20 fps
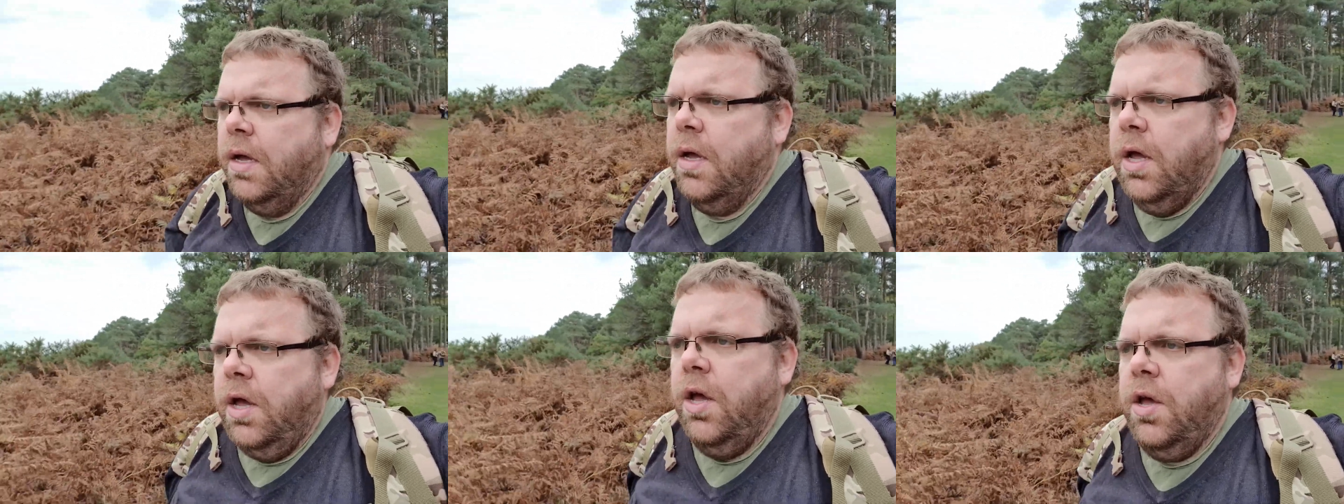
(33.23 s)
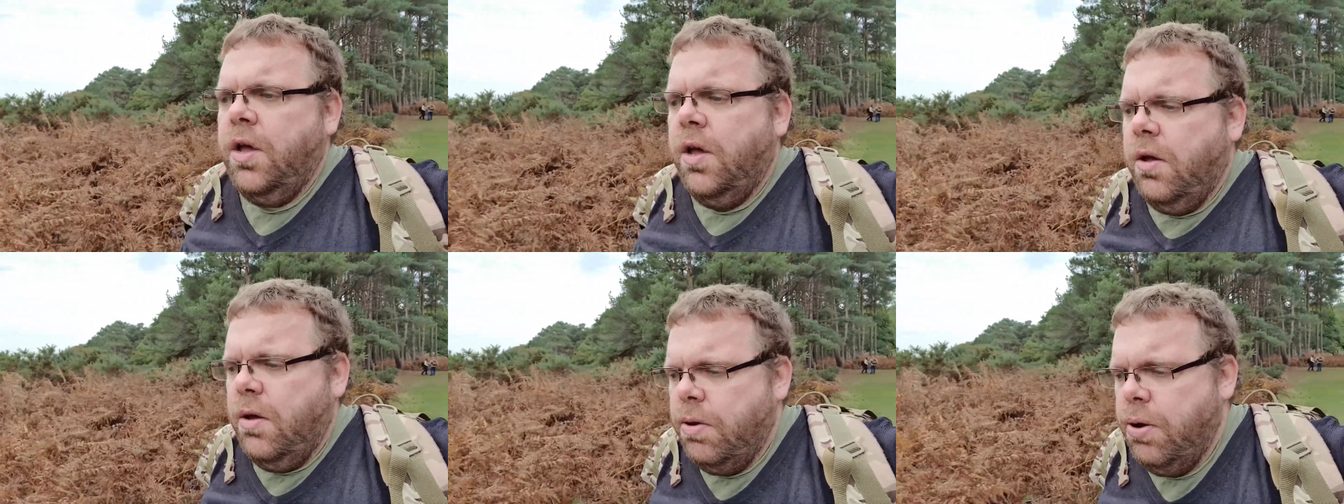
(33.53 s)

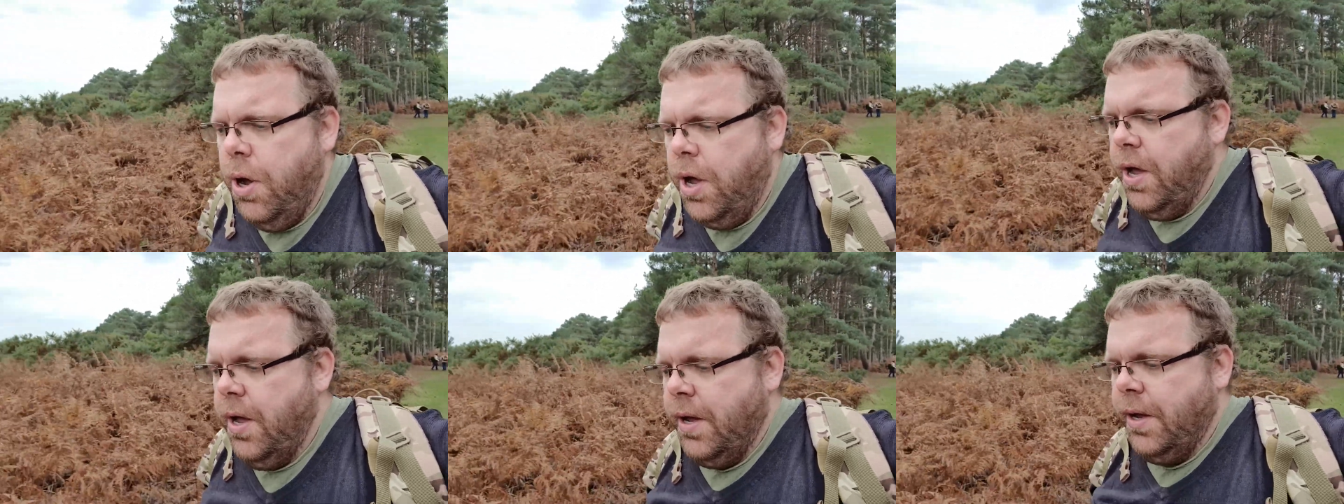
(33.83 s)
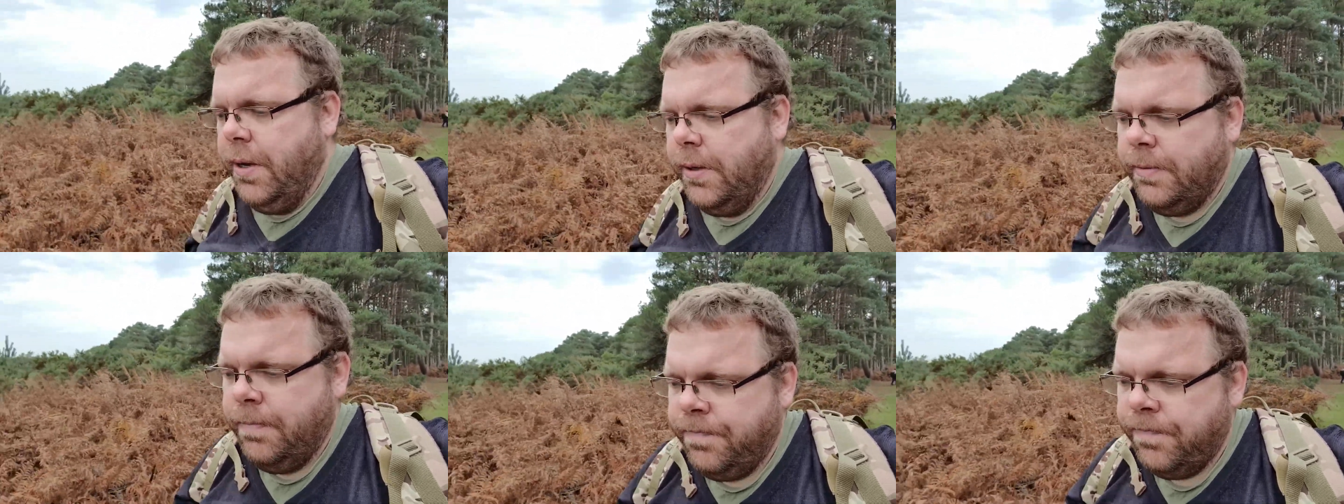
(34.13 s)

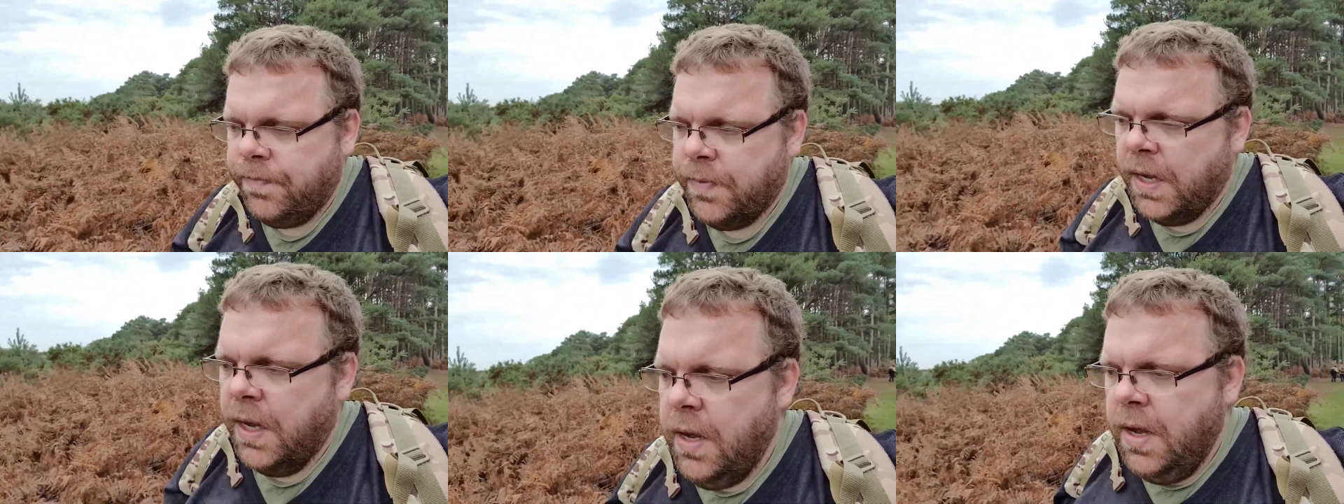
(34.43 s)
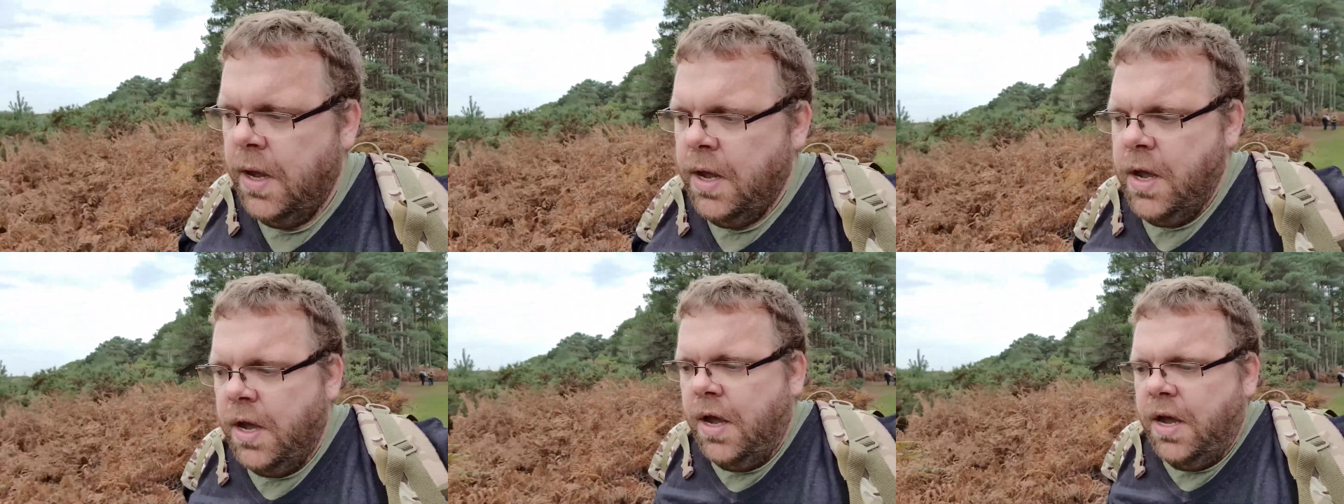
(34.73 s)

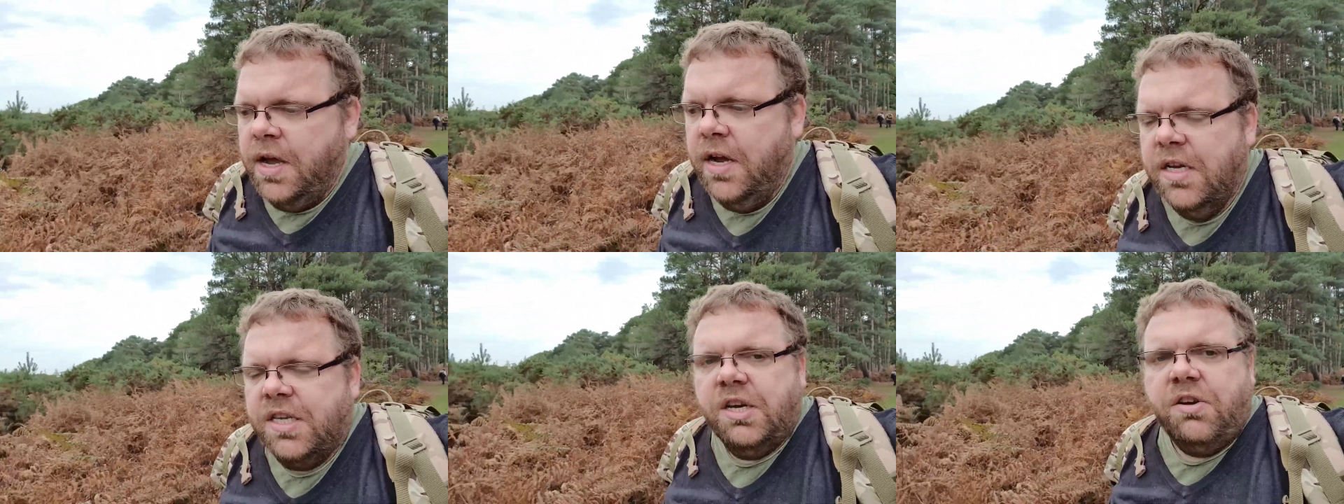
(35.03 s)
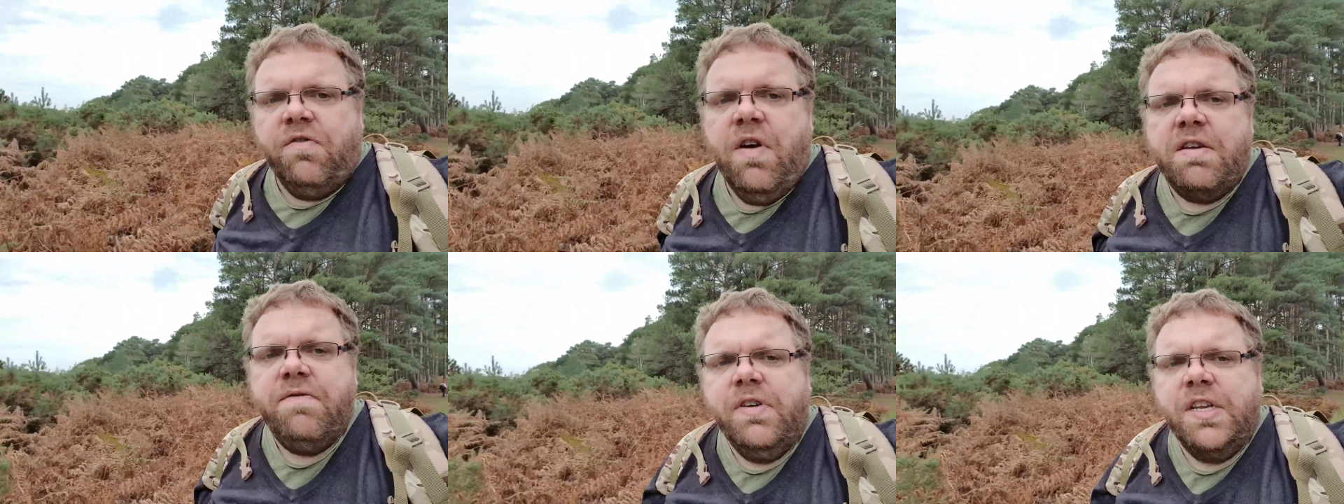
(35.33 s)
It's a
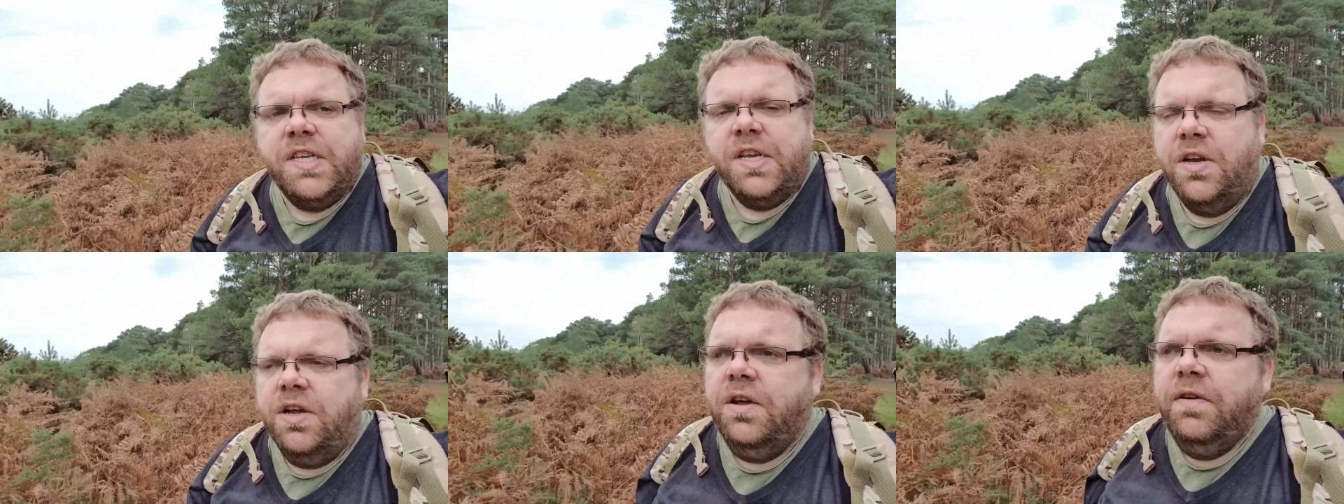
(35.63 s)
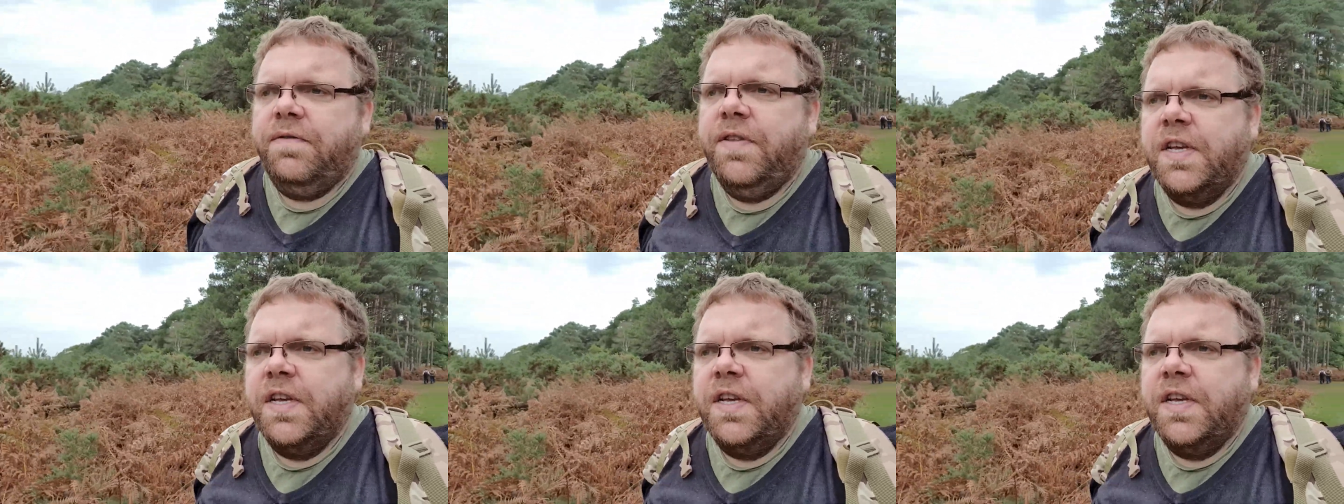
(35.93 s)
great reserve.